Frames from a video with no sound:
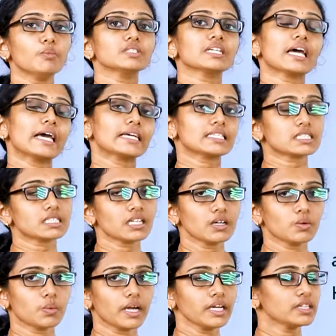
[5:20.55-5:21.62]
much
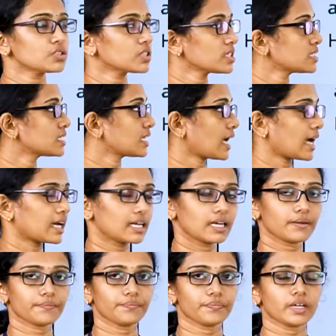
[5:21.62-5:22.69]
extra weight she is
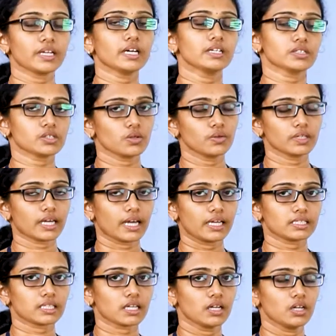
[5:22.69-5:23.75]
carrying in her
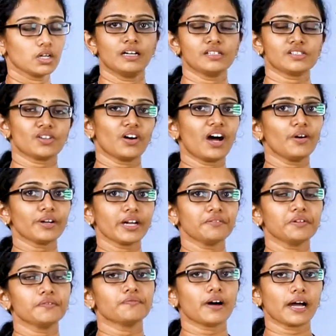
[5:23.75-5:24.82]
suitcase. So how
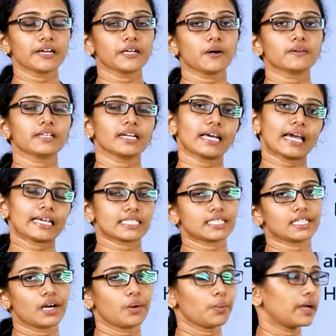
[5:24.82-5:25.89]
can we find out that
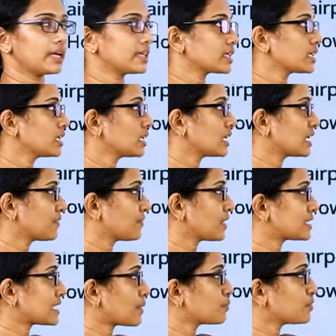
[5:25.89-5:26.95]
extra weight? If
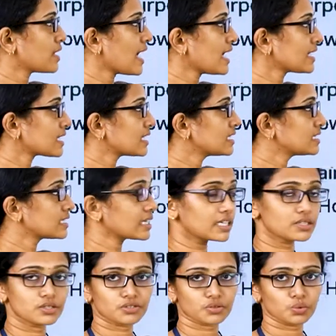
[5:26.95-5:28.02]
we subtract
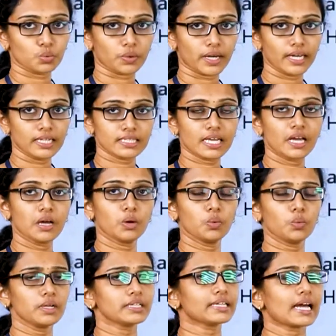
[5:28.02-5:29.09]
these two weights,
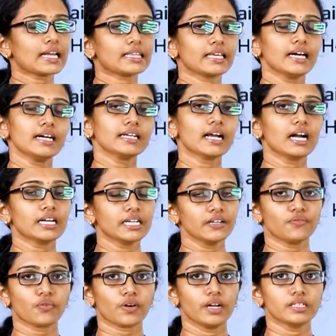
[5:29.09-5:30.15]
we'll get the
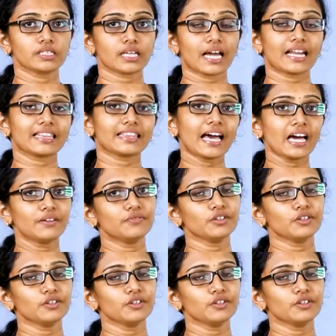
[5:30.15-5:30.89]
difference, and that